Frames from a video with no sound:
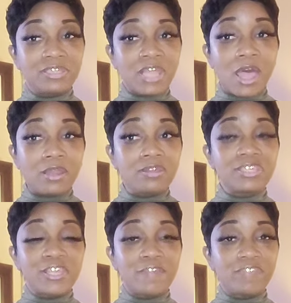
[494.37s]

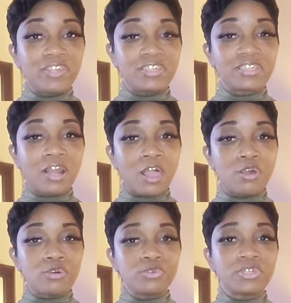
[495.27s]
toddlers, infants,
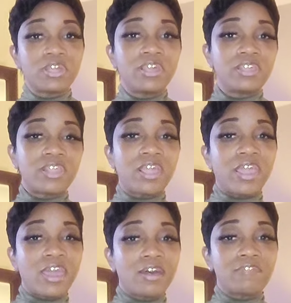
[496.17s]
clothes. They
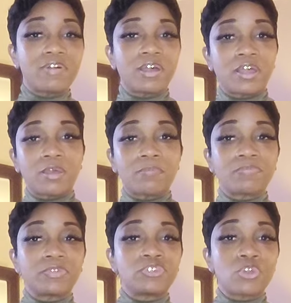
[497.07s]
have um,
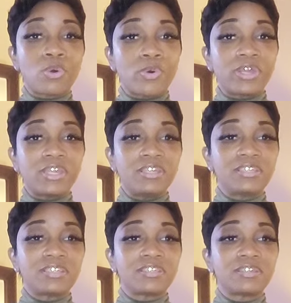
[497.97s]

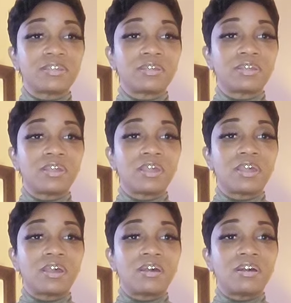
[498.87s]
toys
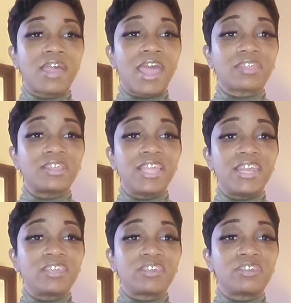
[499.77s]
uh,
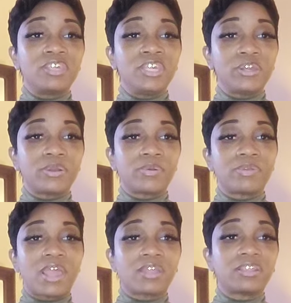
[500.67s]
athletic gear,
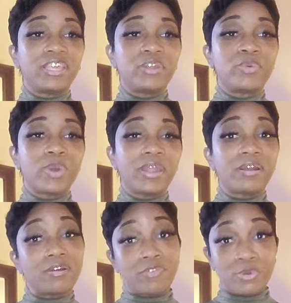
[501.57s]
athletic
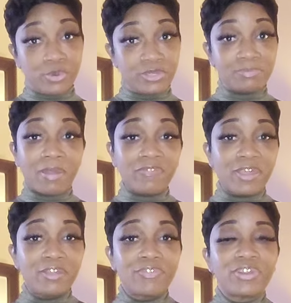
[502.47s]
wear, of course, my
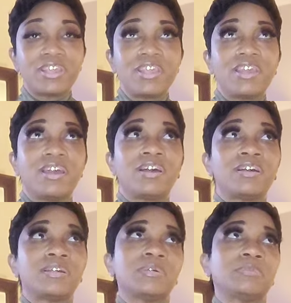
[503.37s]
favorite.
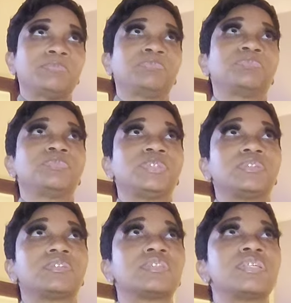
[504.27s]
Um,
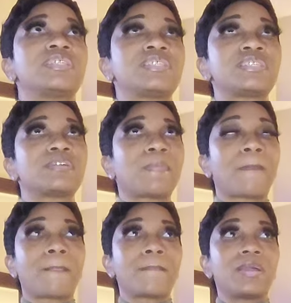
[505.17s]
let's see,
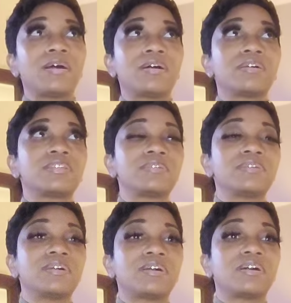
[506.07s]
uh,
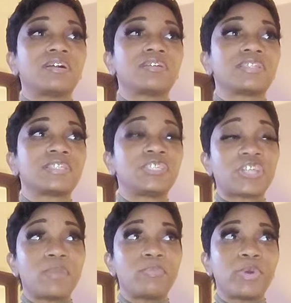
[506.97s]
uh,
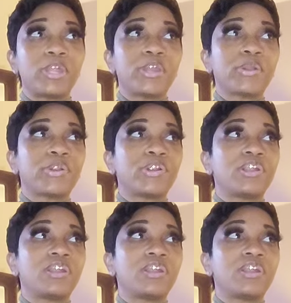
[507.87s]
shapewear,